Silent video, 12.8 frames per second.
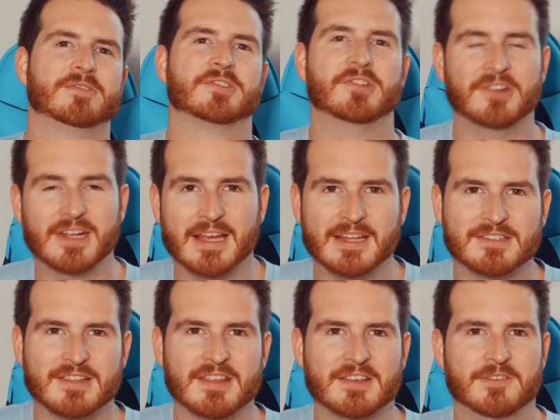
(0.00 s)
tuning
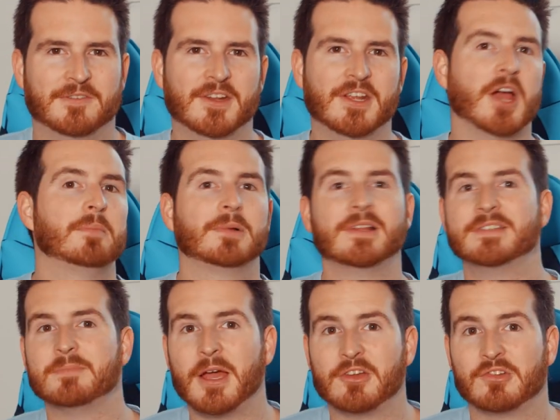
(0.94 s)
into this video.
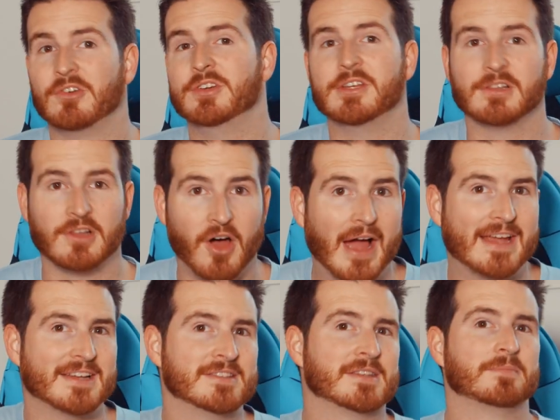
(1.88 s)
Please make sure you
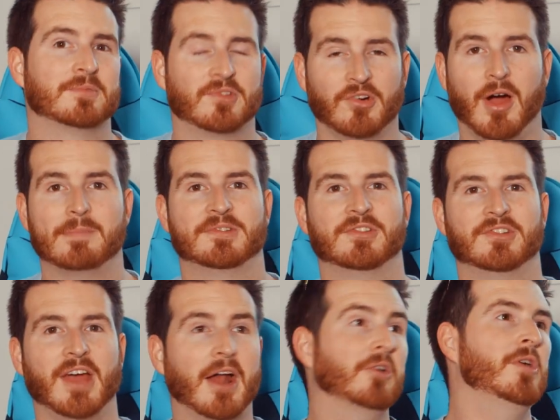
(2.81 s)
like and subscribe to the
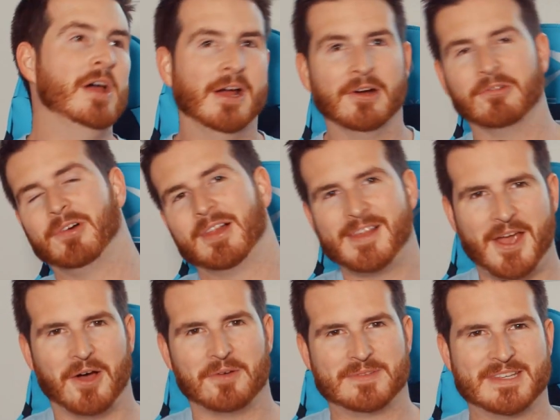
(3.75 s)
channel. Really
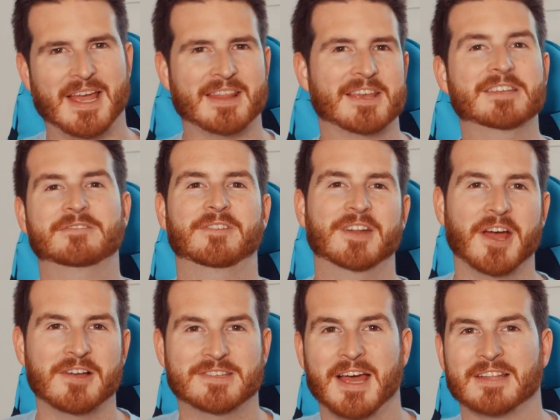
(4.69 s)
helps to get these
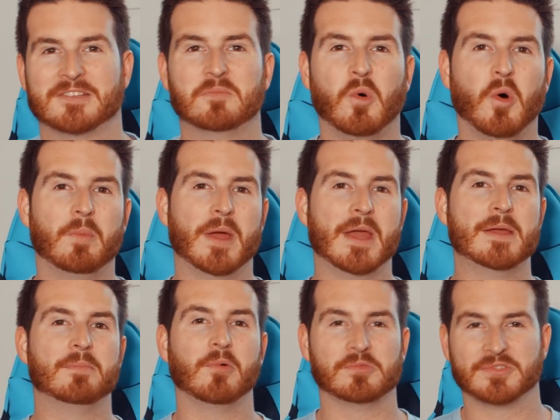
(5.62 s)
videos out to more
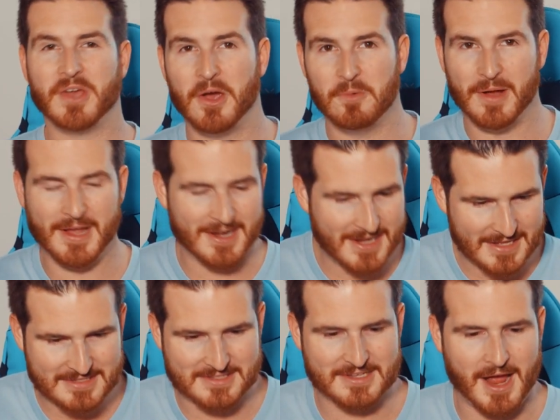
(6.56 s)
people. So we're gonna
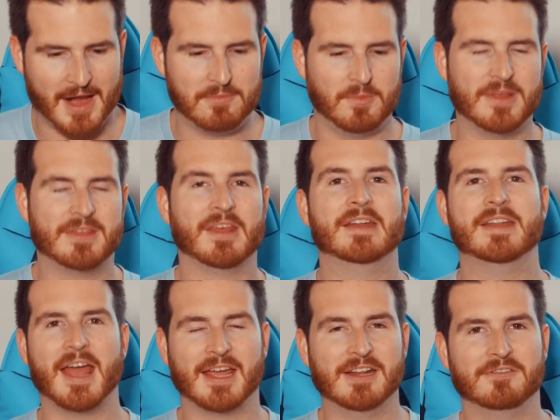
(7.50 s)
get started with
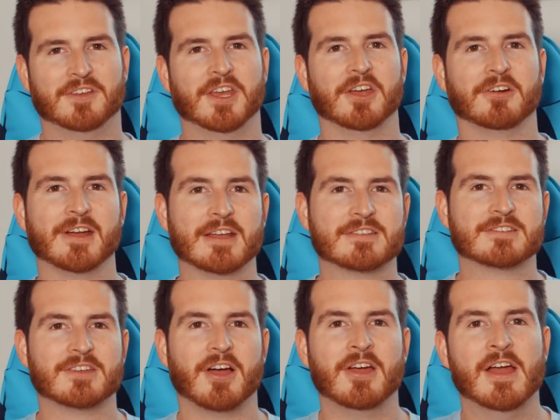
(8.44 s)
negative gearing.
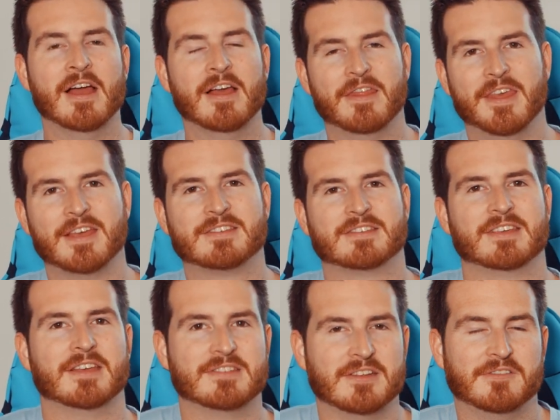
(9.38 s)
So
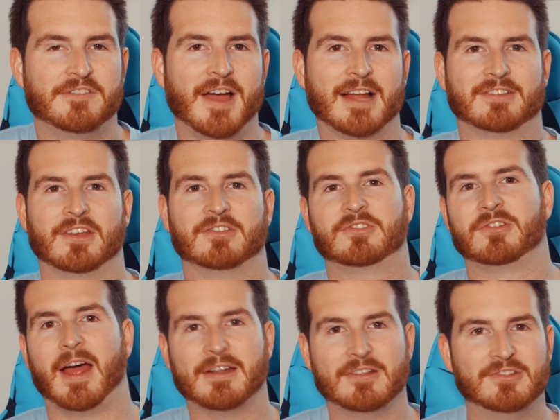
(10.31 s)
this is in fact a
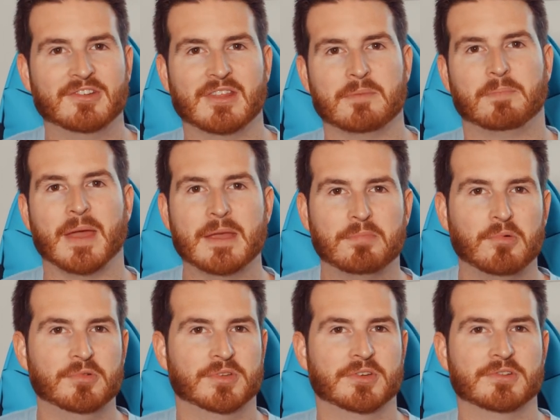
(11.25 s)
strategy that
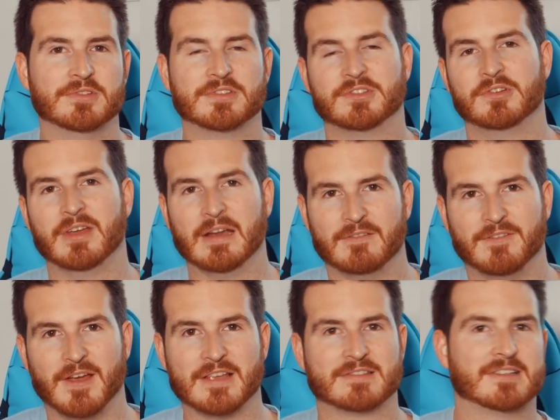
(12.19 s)
people use to
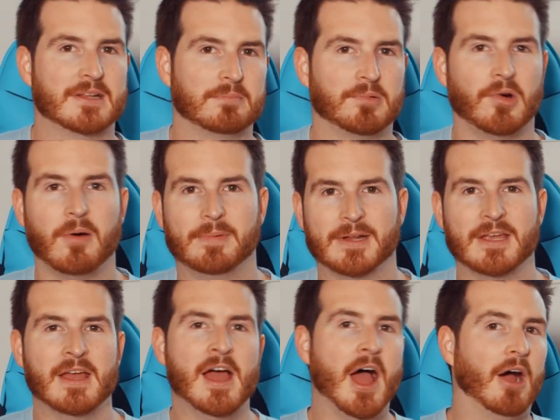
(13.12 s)
invest in
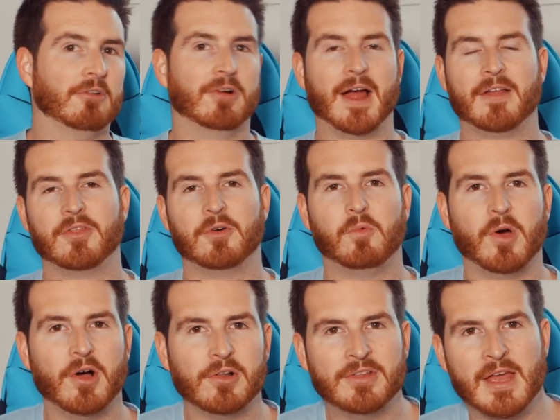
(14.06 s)
property around the
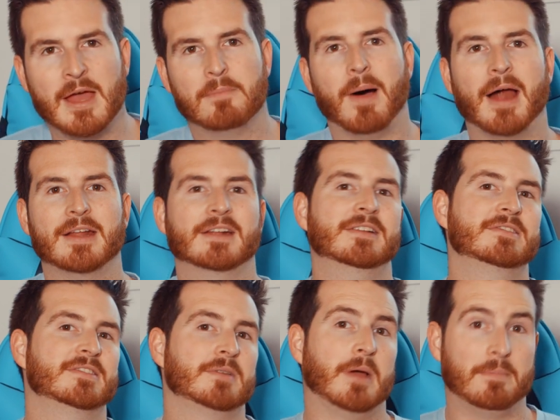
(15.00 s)
world, but it
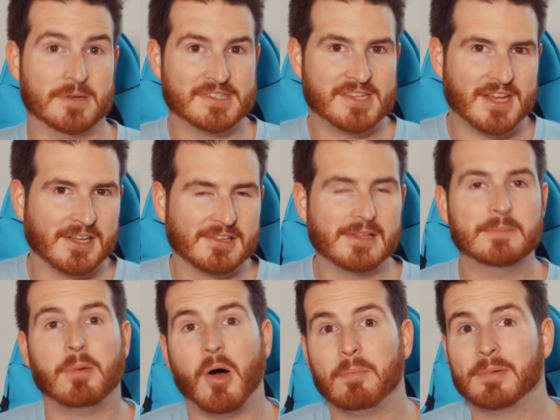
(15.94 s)
is a particularly
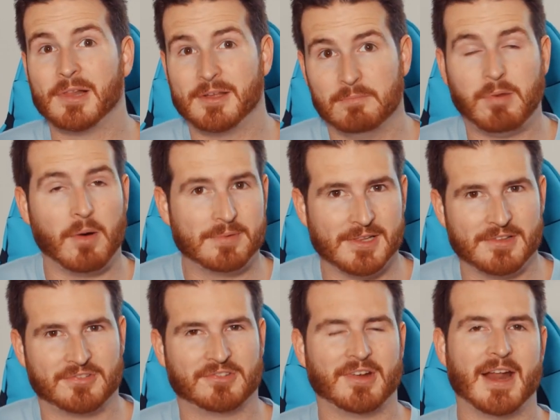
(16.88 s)

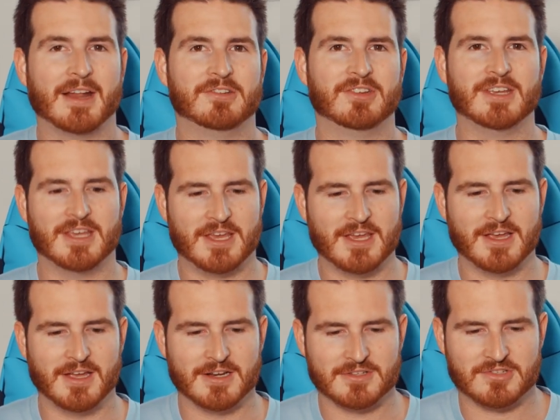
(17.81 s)
popular strategy
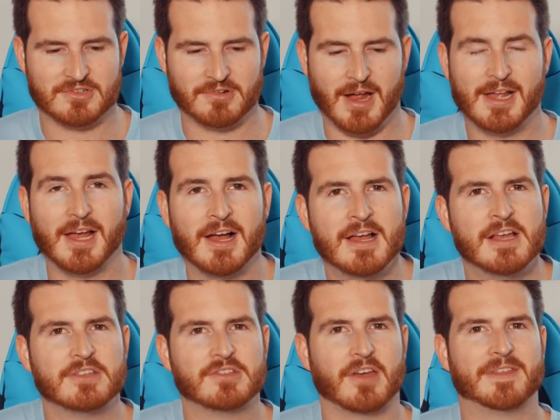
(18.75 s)
here in Australia.
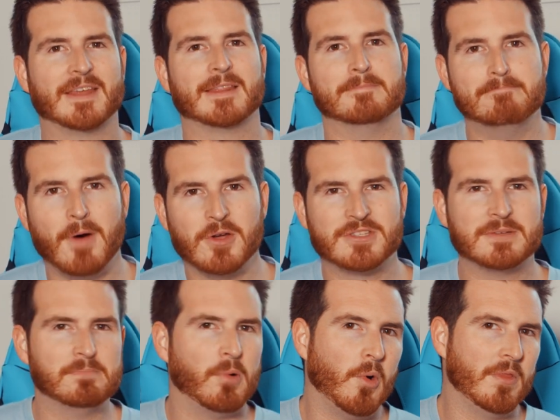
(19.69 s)
So I think the most
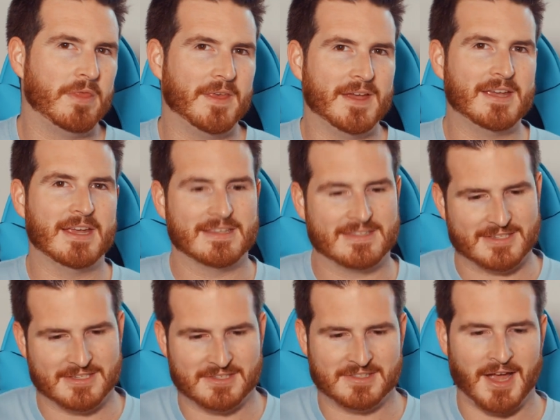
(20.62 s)
important thing is
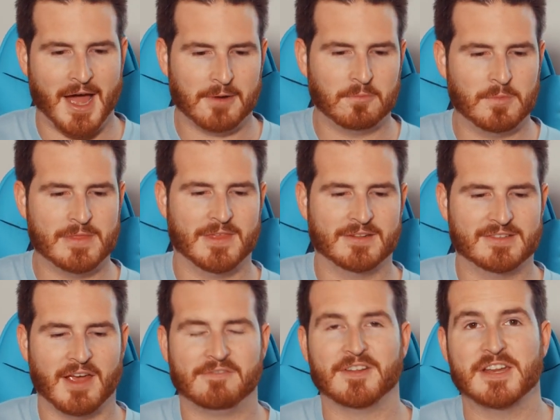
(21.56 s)
to start with the
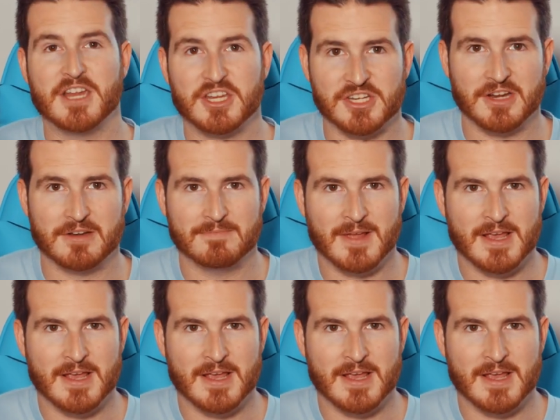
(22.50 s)
definition.